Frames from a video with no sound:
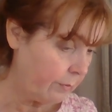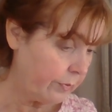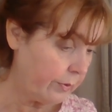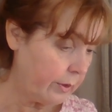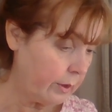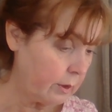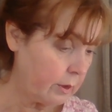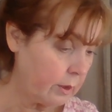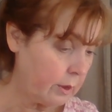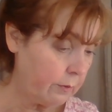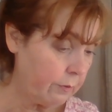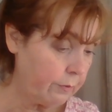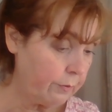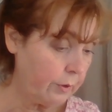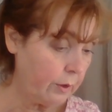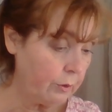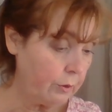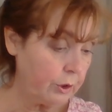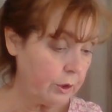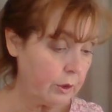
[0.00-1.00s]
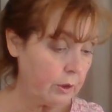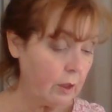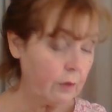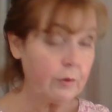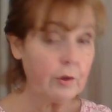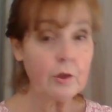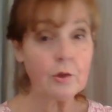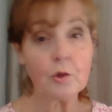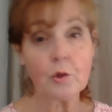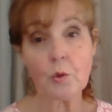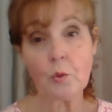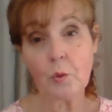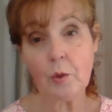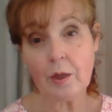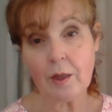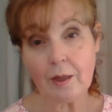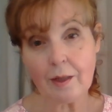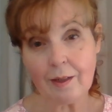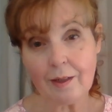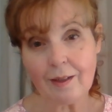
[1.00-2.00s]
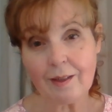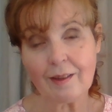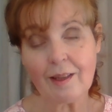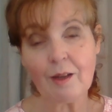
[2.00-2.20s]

the devotion of his queen.